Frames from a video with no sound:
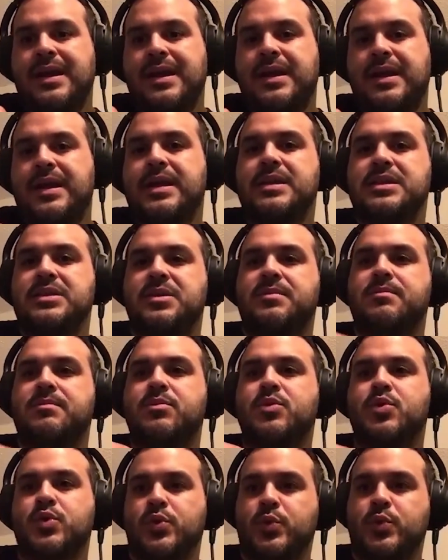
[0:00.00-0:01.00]
in the
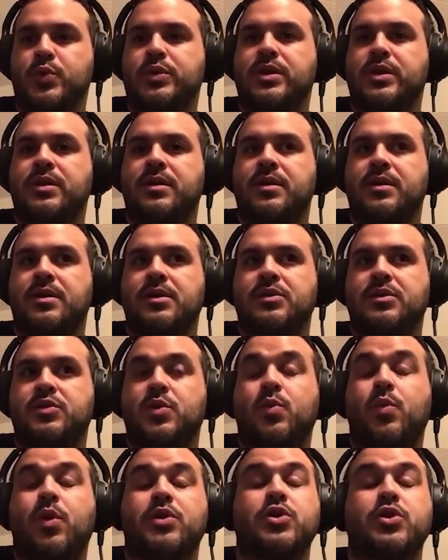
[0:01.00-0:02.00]
mood
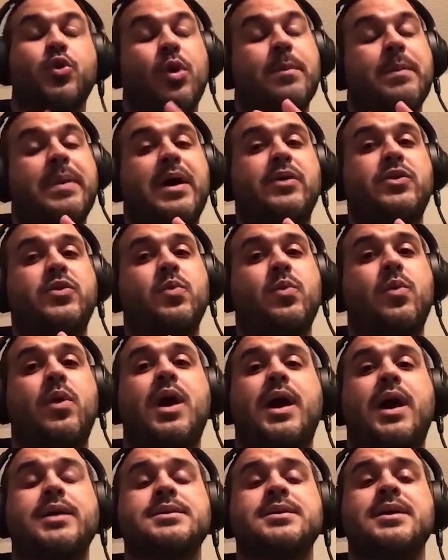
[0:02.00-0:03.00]
to what you're about to
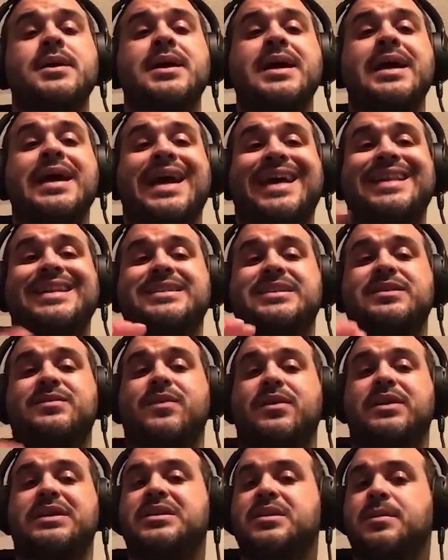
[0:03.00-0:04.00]
watch. And this is
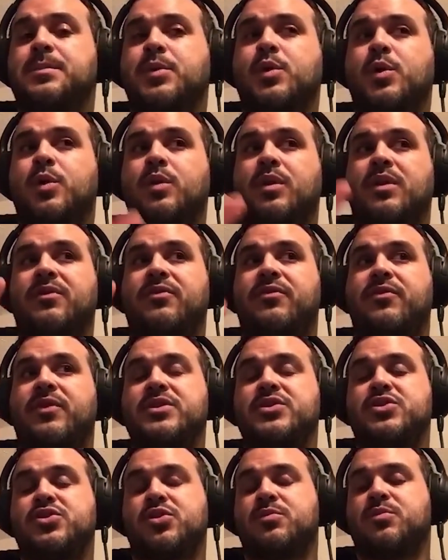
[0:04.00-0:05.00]
very typical of
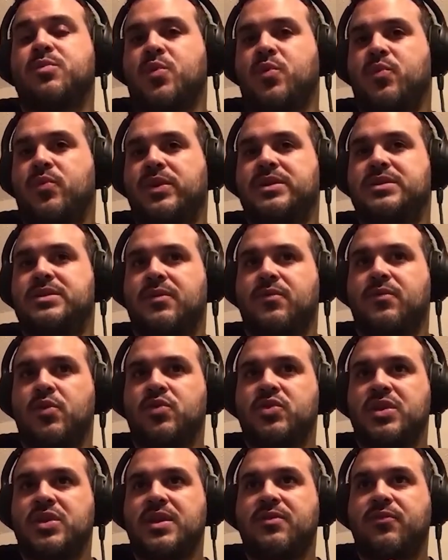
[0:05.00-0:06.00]
Fincher movies. If
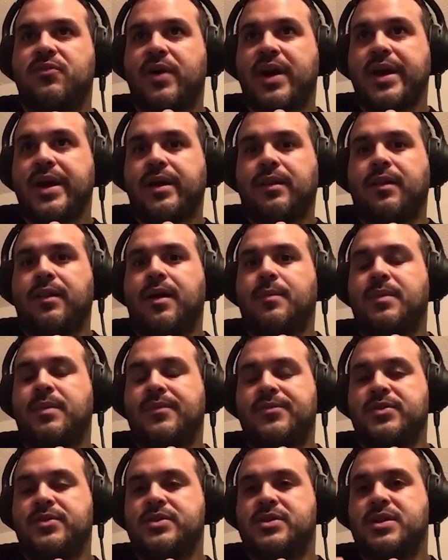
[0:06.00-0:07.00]
you see Fight Club,
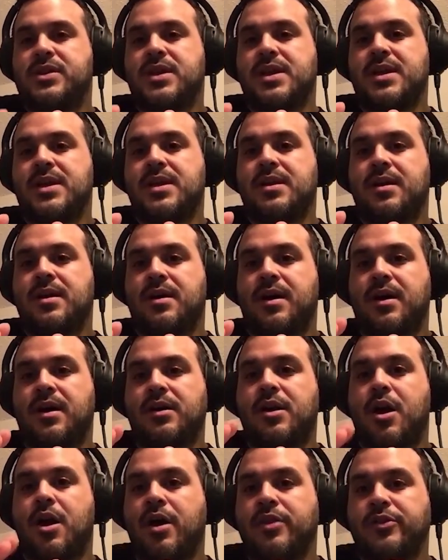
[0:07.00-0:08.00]
if you see
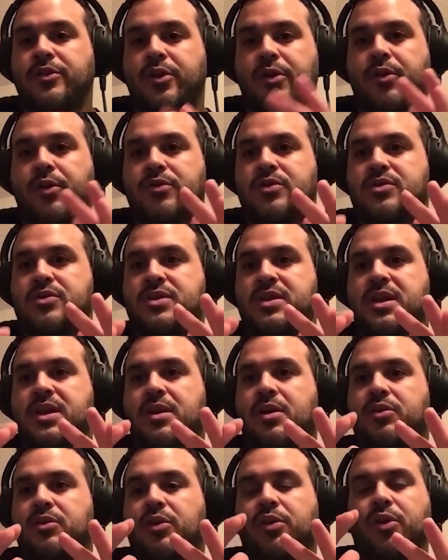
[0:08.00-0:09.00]
Gone Girl, you see
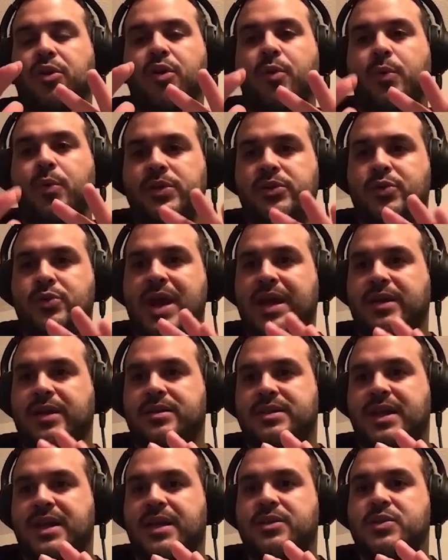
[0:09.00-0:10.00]
The Girl with the
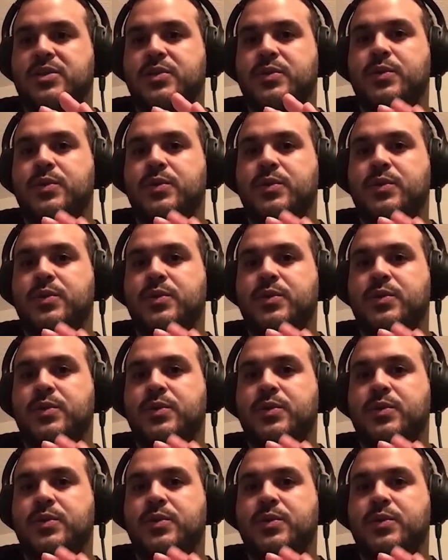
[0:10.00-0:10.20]
Dragon Tattoo,